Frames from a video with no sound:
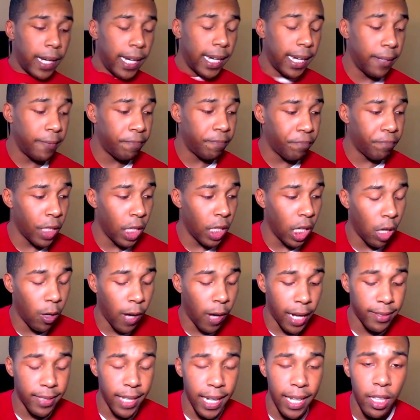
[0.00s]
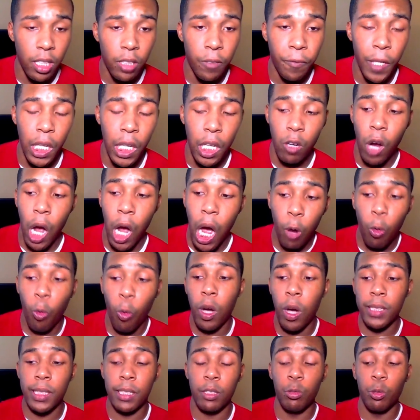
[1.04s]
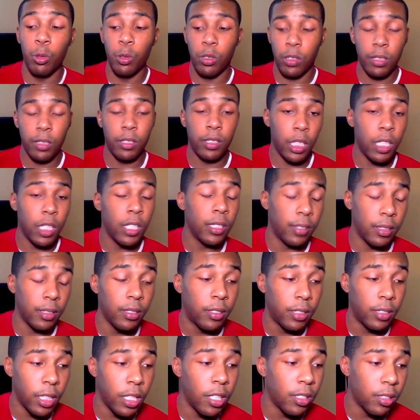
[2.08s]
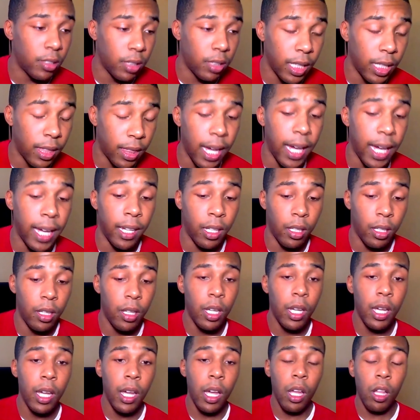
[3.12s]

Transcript: But, you know, as I end this video, I want to sincerely thank